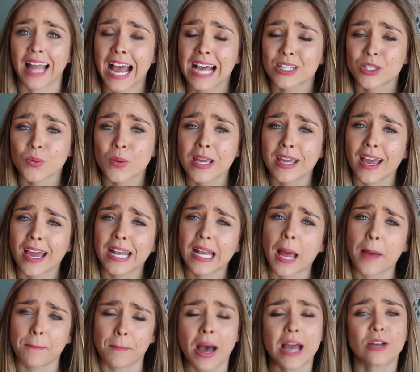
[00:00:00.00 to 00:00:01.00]
last
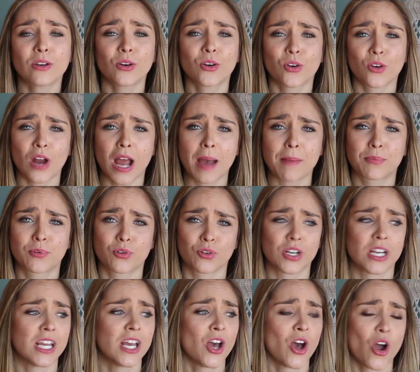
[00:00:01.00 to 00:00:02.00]
weekend, Michael
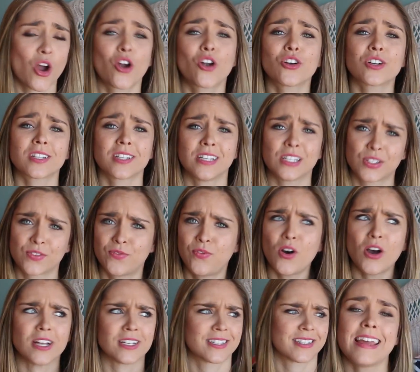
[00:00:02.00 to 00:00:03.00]
Crabtree hurt his
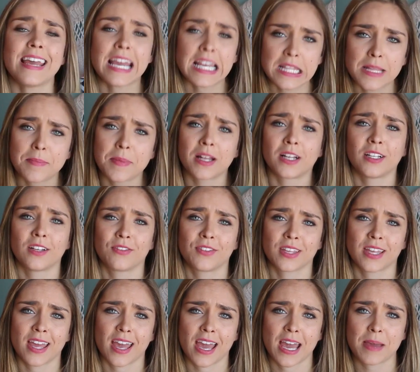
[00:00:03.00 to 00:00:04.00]
foot in the middle of
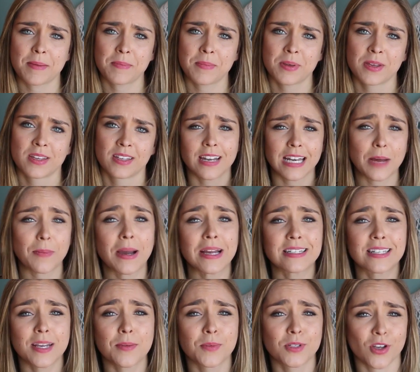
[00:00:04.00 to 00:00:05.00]
the game. Now, my
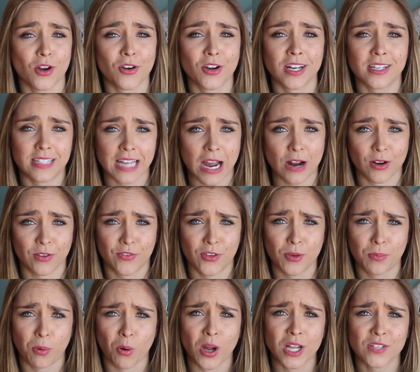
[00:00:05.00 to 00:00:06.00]
team was already down a
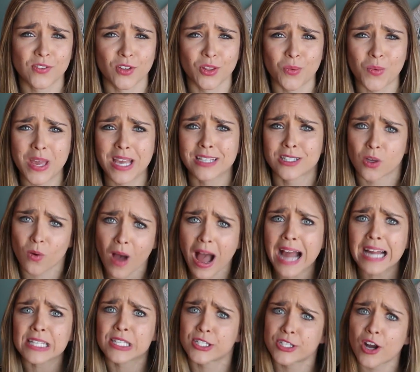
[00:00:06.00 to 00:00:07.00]
few points for the week, so
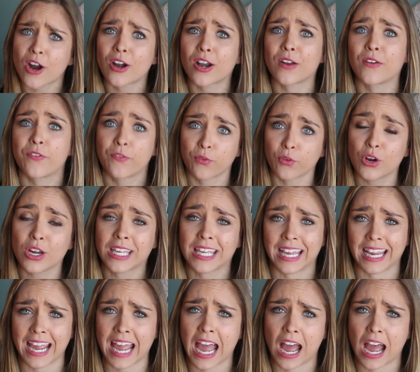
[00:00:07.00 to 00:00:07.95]
I started freaking